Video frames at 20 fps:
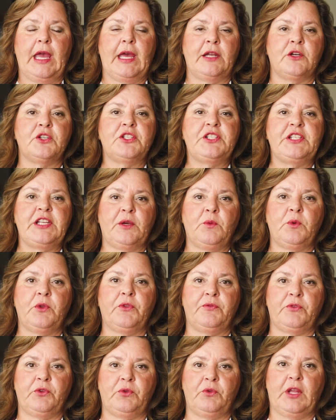and are sick
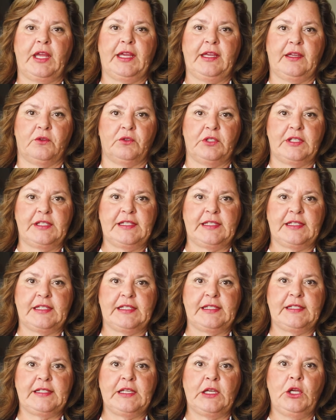with flu-like
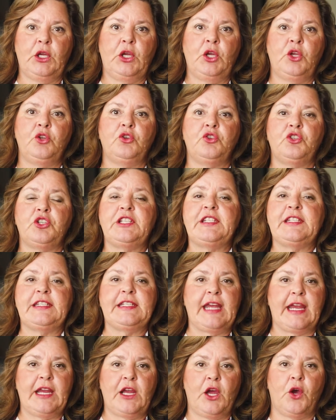illnesses, you should
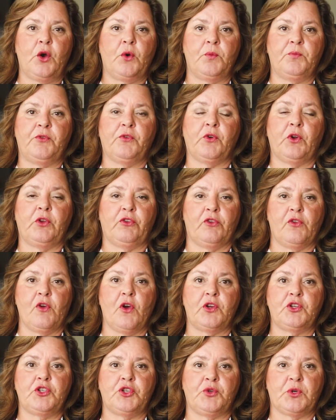stay home for as
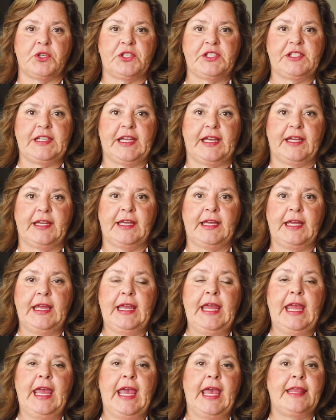long as you are sick,
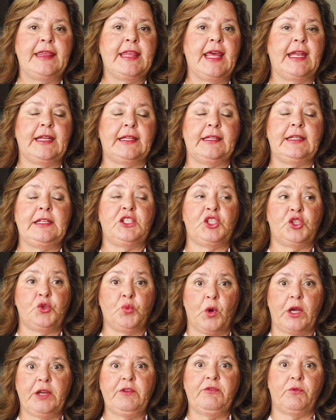and then at least
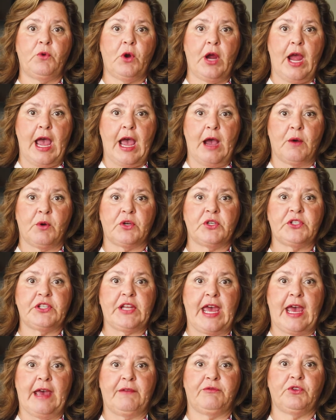24 hours
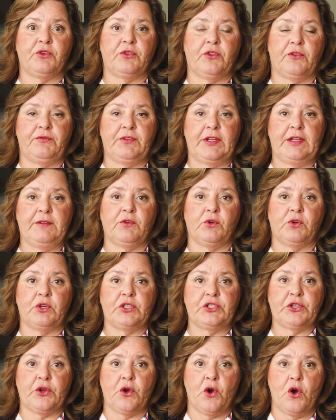after the fever
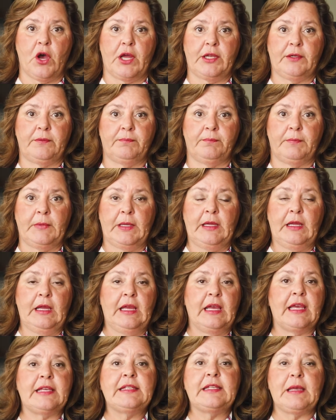is gone,
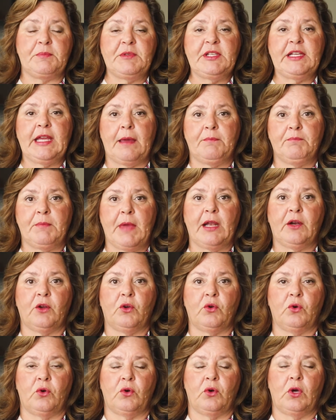except to get
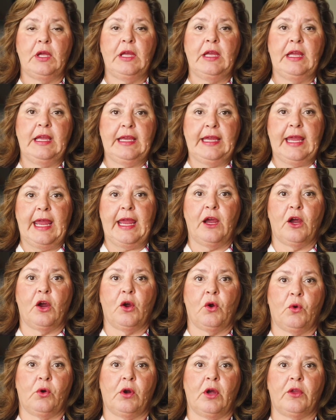medical care
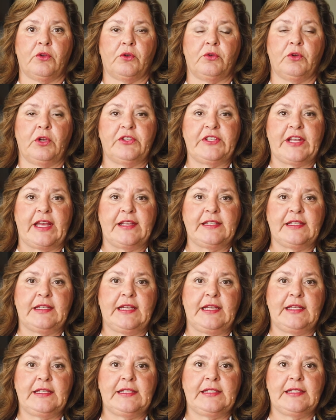or other
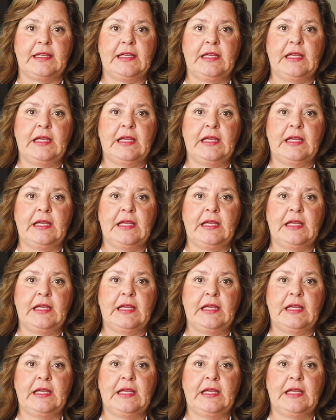necessities.